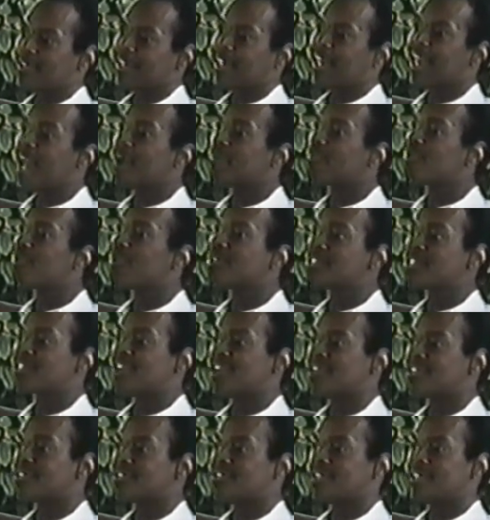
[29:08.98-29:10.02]
the camera wasn't
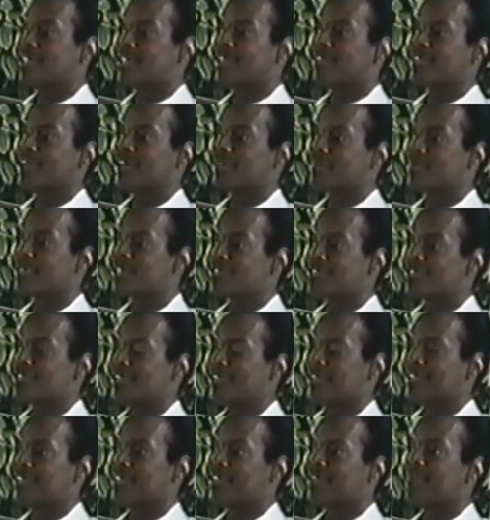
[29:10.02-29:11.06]
on, so they never got a picture or
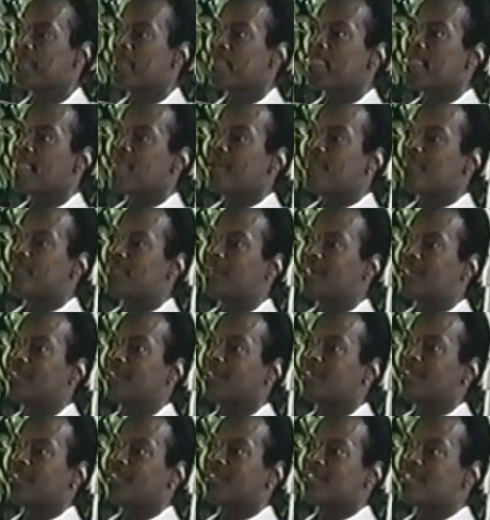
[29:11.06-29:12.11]
anything. But
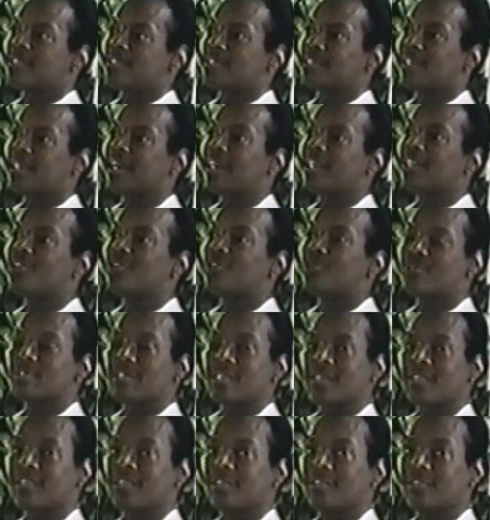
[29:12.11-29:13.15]
this lady who was
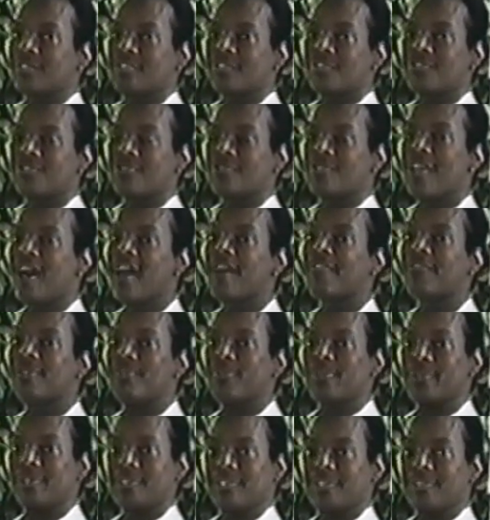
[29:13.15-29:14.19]
at the
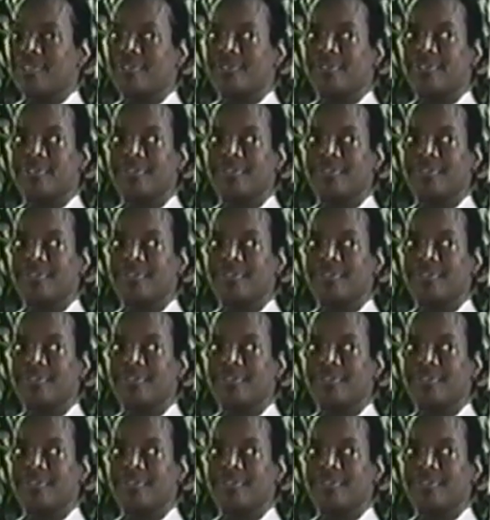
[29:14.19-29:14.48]
drive-up window